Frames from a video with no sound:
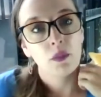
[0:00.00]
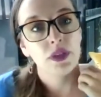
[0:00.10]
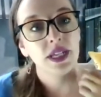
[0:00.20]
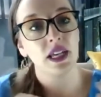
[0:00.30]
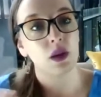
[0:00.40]

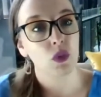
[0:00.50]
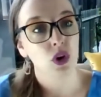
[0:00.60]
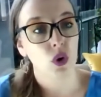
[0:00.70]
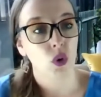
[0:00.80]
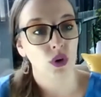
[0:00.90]
Being in a
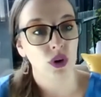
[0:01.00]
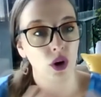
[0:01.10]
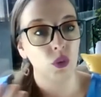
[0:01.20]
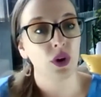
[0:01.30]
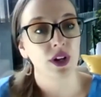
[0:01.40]
more
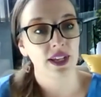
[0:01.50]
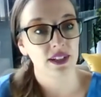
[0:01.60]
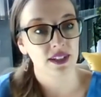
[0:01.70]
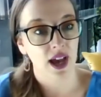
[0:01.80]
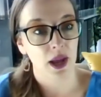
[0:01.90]

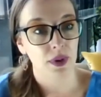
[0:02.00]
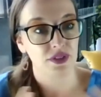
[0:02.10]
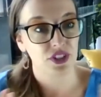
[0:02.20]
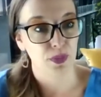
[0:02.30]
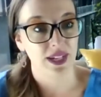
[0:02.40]
co-working type
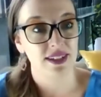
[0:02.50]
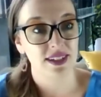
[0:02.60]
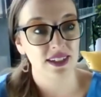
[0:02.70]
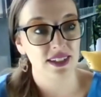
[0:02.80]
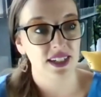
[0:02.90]
of
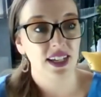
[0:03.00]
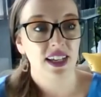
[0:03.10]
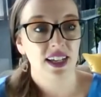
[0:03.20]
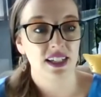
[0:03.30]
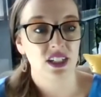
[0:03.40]
spaces
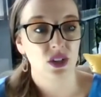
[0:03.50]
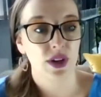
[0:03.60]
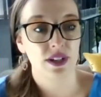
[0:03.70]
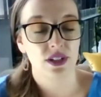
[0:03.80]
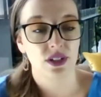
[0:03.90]
is
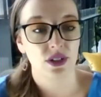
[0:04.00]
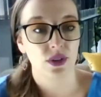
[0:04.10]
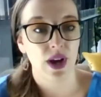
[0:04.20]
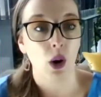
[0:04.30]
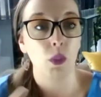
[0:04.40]
going
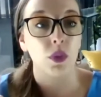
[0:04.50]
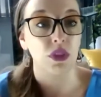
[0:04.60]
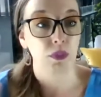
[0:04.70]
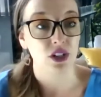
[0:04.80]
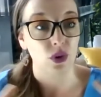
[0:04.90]
to help
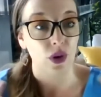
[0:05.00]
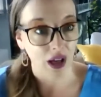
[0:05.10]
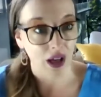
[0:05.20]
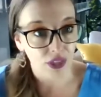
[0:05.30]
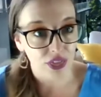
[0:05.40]
with mental
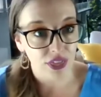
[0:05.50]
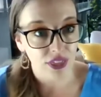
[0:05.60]
health,